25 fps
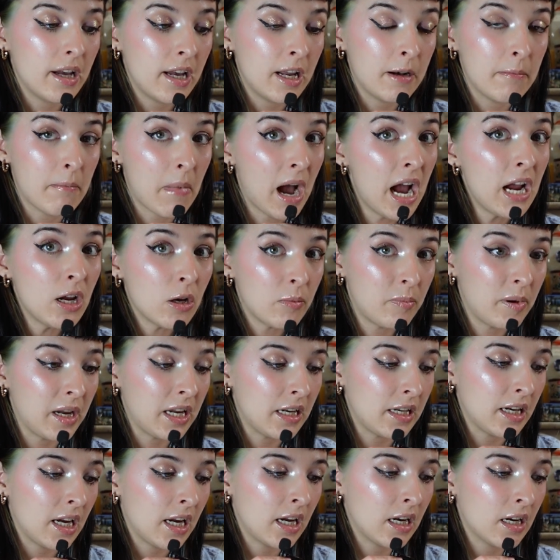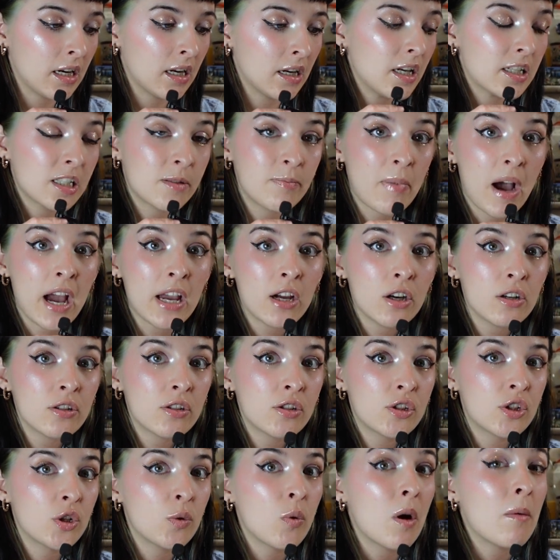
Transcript: in my opinion, aspires to